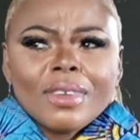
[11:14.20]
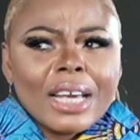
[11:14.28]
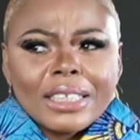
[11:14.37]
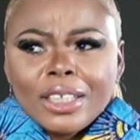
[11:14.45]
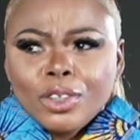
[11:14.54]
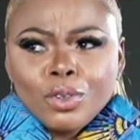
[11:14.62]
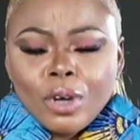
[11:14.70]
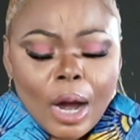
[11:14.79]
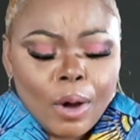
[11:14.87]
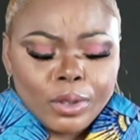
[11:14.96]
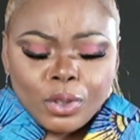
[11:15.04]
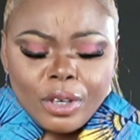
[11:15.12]
I said, You know,
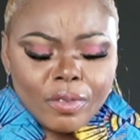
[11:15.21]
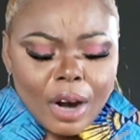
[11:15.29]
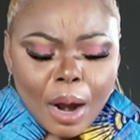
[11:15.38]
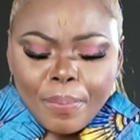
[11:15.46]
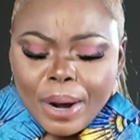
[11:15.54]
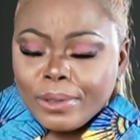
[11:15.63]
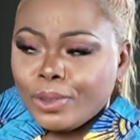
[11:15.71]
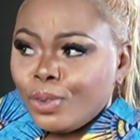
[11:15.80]
I was doing rap, I was mm.